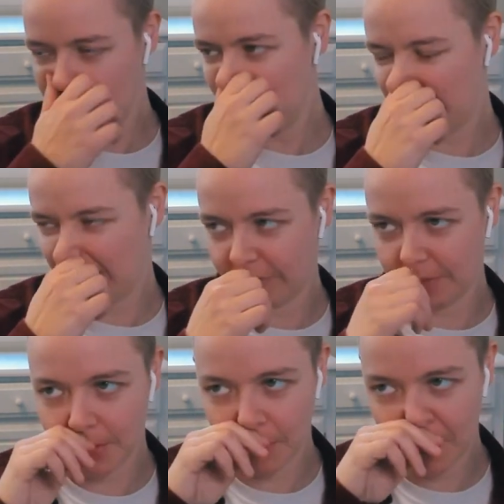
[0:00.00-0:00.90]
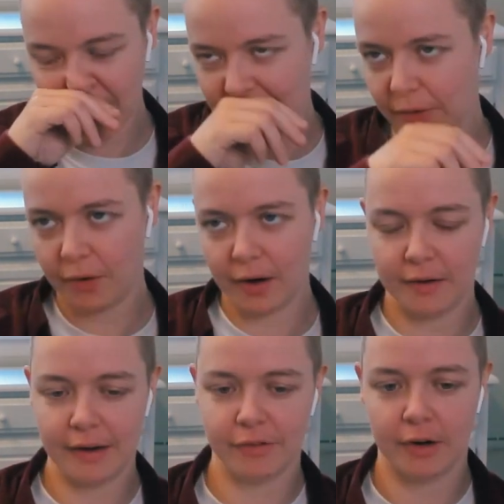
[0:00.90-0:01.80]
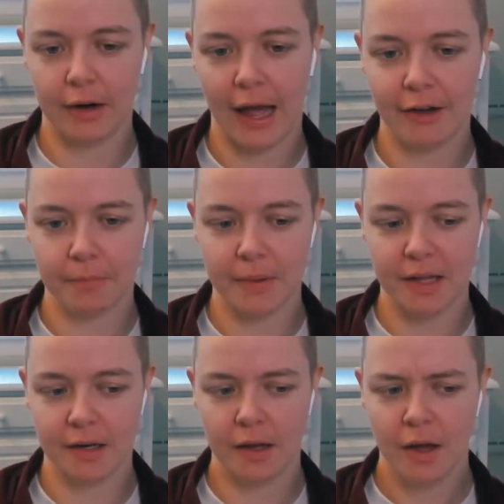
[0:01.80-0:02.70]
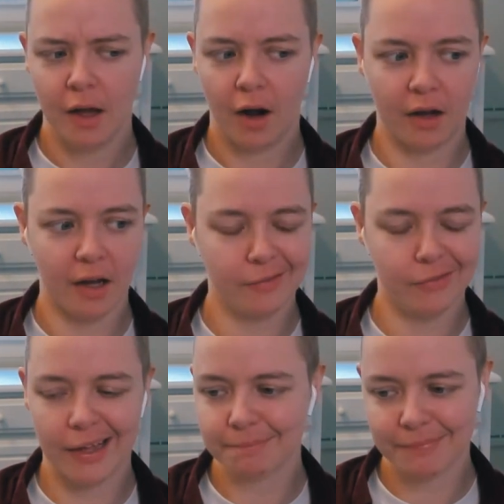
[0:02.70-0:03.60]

self-employed or had never have been are kind of like,